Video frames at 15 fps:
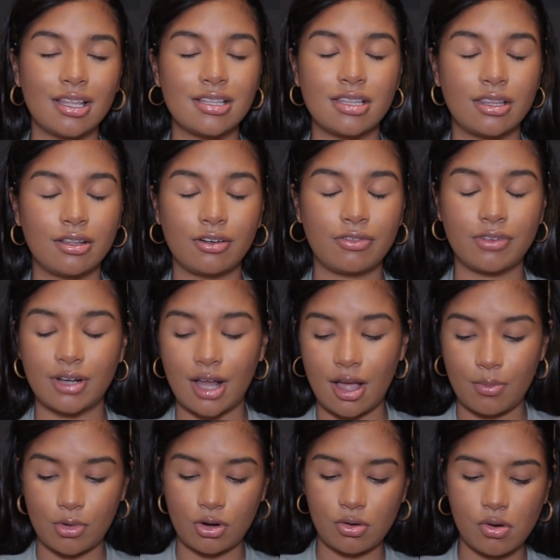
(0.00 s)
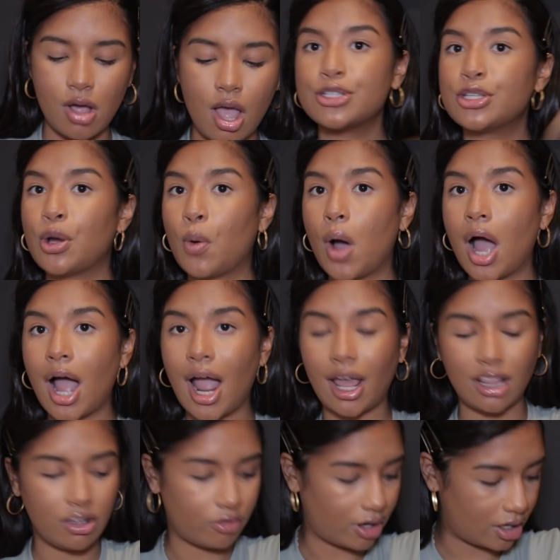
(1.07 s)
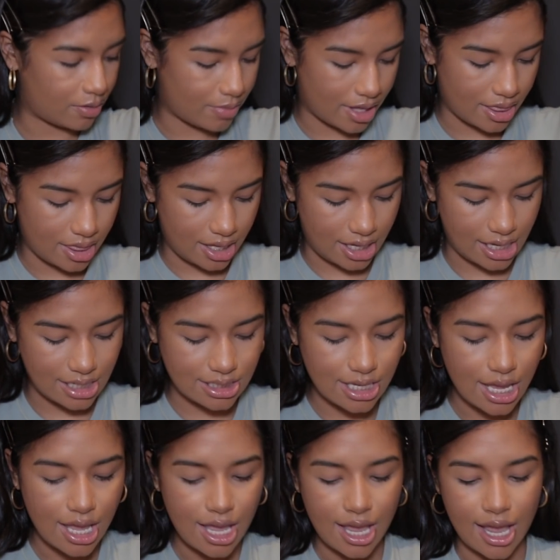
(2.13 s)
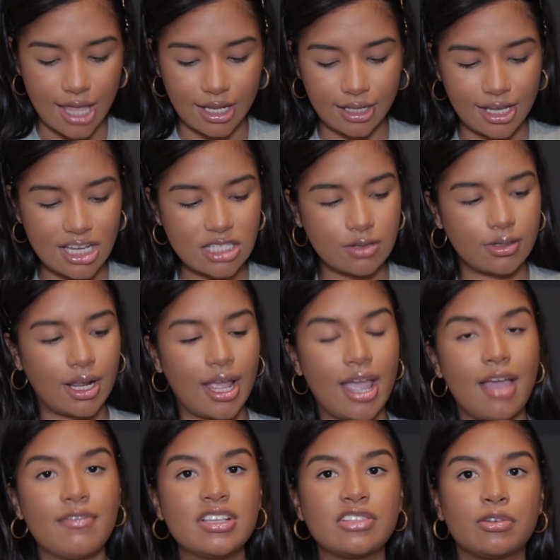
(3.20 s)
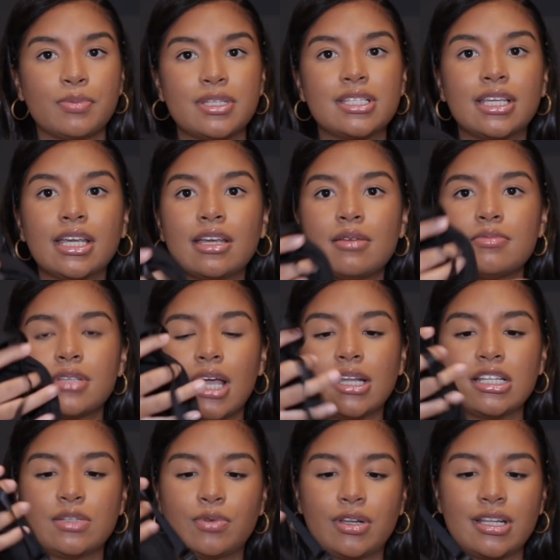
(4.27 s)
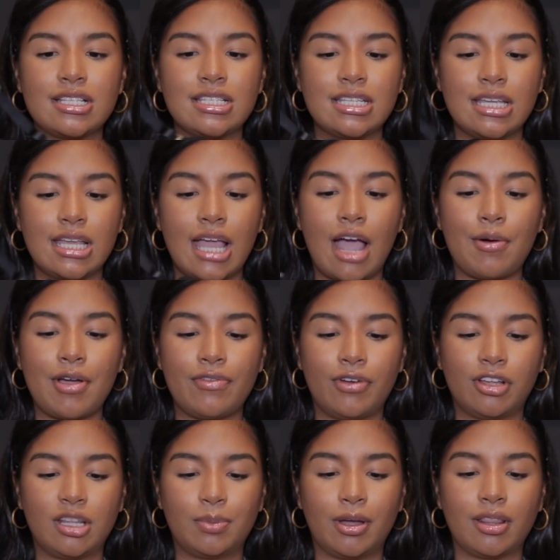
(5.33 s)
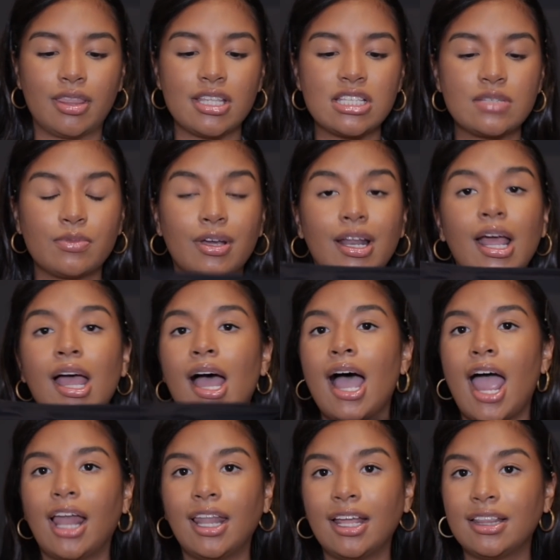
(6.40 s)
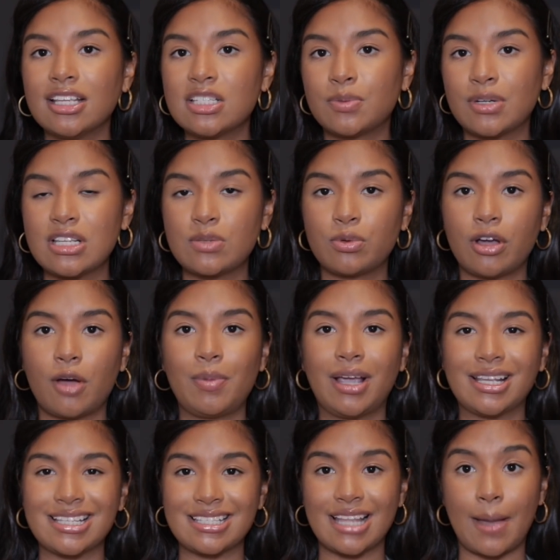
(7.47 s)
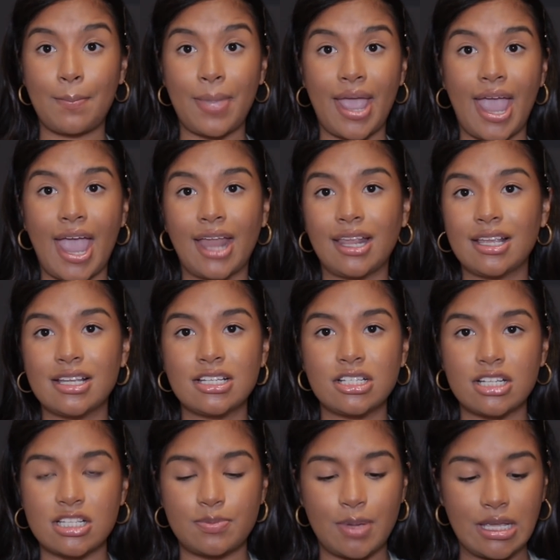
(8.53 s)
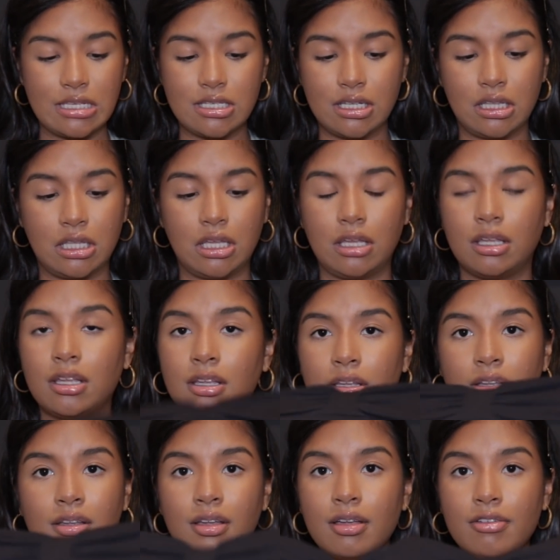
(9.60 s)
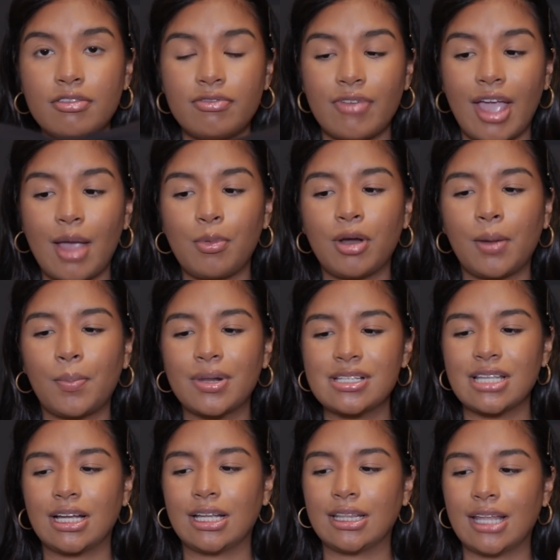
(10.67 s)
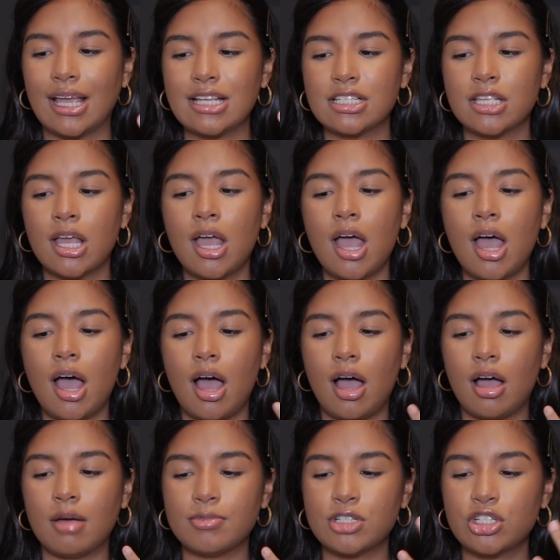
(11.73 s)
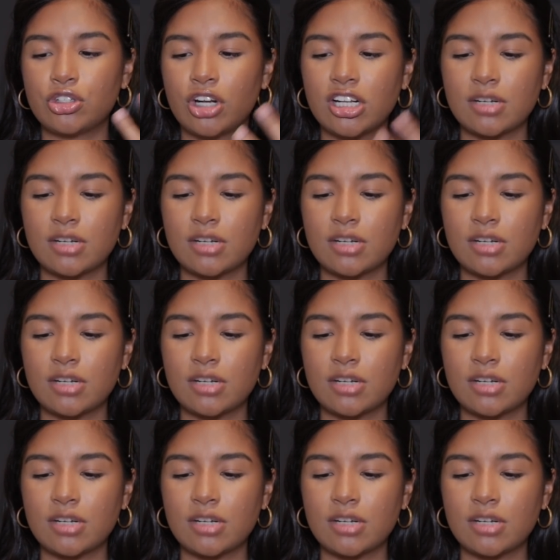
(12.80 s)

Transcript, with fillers: they're phenomenal. I highly recommend these. And the next one I have is from Skims. I just wanted to see how I felt about this one. I like this one as well because it's not padded. It's just basically fabric, but it's like a nice um, stretch